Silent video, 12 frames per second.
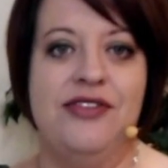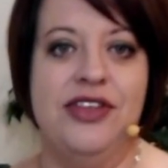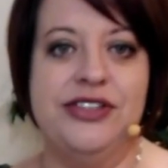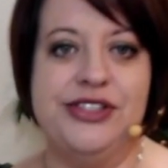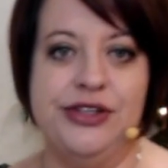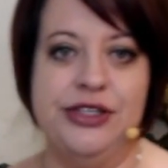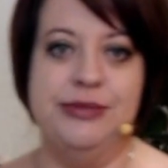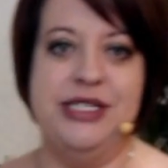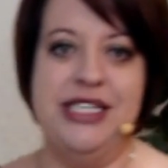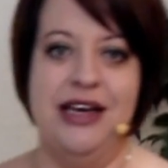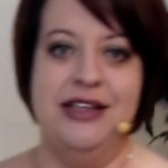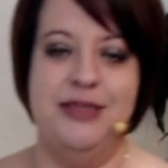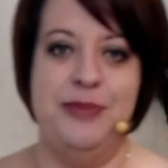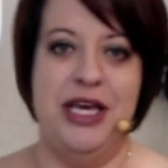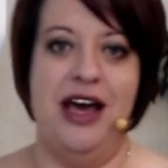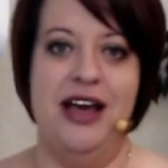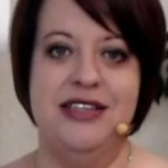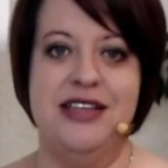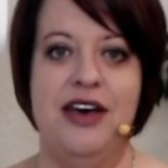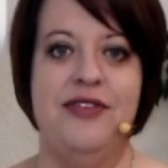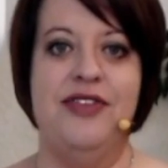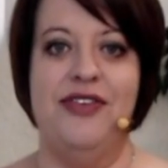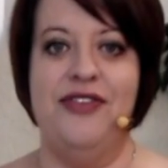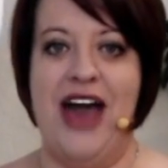circumstance, because of
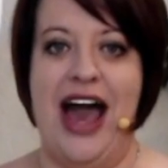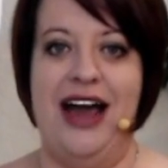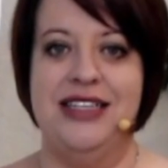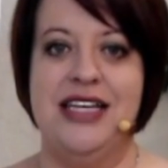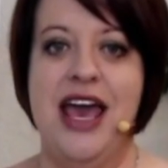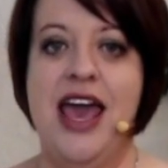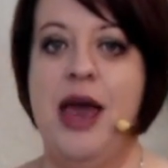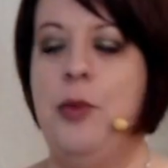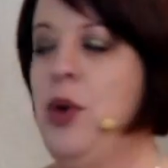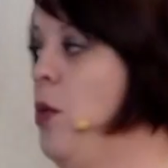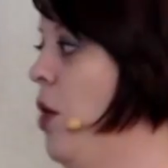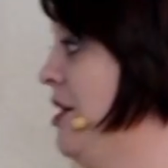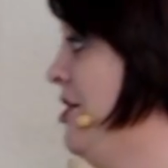the fact. And we want to